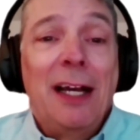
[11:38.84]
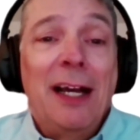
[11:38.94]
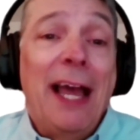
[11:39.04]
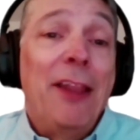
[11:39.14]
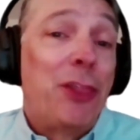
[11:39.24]

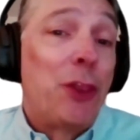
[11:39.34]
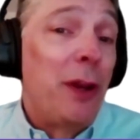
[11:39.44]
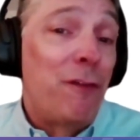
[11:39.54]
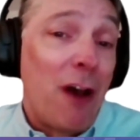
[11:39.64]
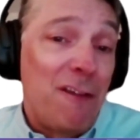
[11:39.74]
And
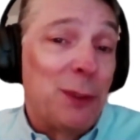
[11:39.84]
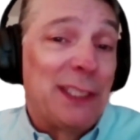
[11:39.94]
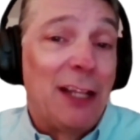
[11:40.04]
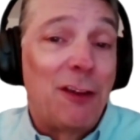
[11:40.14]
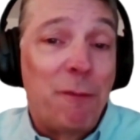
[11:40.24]

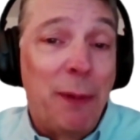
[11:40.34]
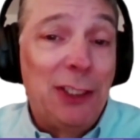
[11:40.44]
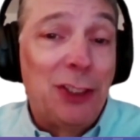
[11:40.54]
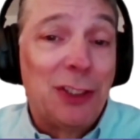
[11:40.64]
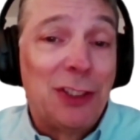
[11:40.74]
35% of
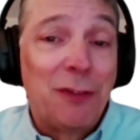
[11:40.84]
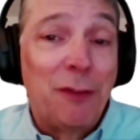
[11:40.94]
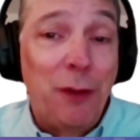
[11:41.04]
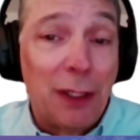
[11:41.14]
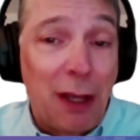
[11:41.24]
patients
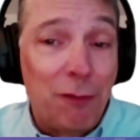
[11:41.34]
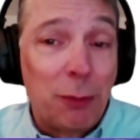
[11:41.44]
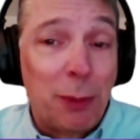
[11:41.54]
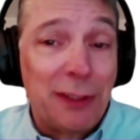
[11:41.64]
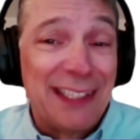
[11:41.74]
feel
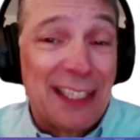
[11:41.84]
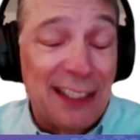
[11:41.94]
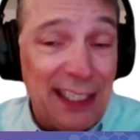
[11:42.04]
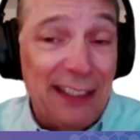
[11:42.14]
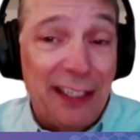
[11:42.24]
comfortable
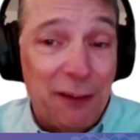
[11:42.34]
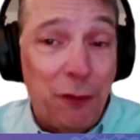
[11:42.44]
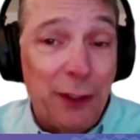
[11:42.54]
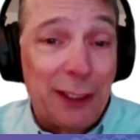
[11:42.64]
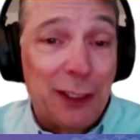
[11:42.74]
discussing their
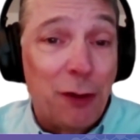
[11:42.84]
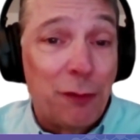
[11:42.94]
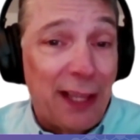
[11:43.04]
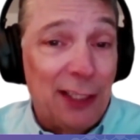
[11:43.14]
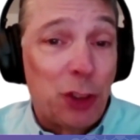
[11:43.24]
fear
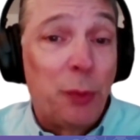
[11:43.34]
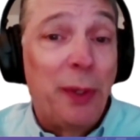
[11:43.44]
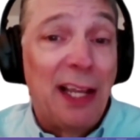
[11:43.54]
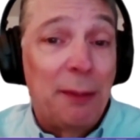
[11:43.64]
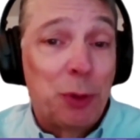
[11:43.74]
of cancer
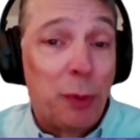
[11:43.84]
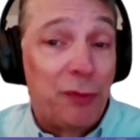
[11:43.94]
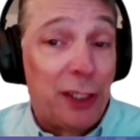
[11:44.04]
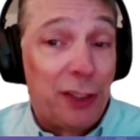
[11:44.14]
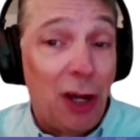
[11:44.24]
relapse with
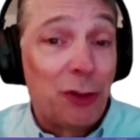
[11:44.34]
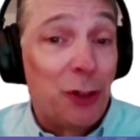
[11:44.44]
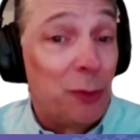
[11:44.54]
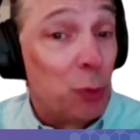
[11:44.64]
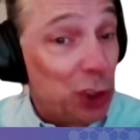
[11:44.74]
their
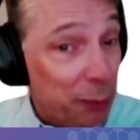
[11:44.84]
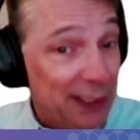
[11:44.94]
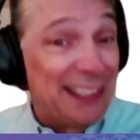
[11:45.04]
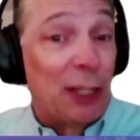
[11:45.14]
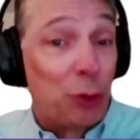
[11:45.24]
doctor, which
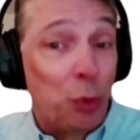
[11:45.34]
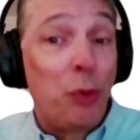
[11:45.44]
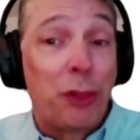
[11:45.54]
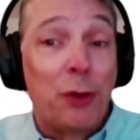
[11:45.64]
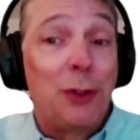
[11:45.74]
means that
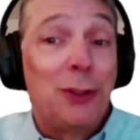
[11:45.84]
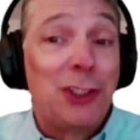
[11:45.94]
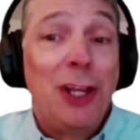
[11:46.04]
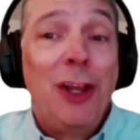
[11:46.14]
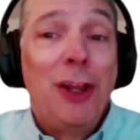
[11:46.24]
2/3
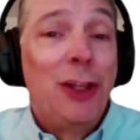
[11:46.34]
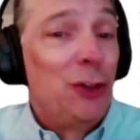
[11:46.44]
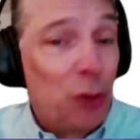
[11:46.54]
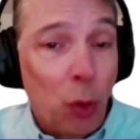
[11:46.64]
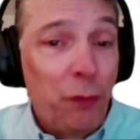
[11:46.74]

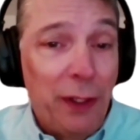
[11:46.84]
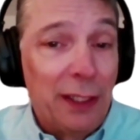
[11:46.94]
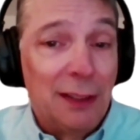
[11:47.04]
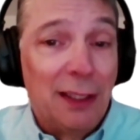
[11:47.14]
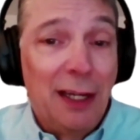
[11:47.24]
don't
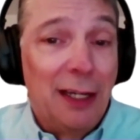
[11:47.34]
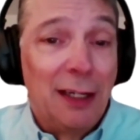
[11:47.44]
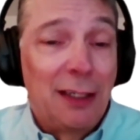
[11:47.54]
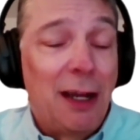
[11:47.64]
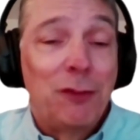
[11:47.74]
feel
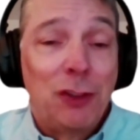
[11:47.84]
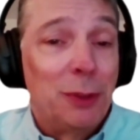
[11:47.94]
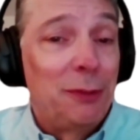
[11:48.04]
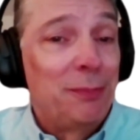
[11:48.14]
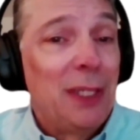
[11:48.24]
comfortable.